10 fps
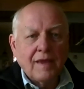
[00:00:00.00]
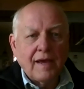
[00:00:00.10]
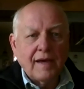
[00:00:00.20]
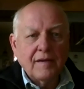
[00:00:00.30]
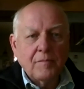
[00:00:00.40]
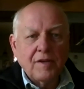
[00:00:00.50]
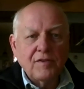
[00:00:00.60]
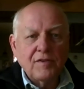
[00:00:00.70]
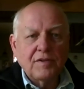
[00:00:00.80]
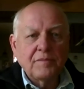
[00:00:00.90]

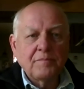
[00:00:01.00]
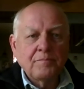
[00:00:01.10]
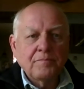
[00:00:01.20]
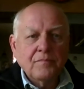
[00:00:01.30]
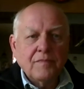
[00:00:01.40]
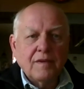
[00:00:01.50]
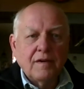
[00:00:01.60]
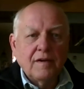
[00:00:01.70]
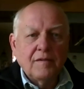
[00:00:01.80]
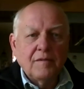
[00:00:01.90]
adaptation
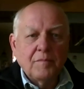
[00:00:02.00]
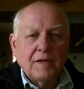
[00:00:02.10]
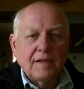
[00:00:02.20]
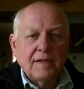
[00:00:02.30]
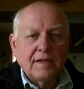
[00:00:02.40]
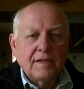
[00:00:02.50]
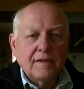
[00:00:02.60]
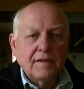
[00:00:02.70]
money in it.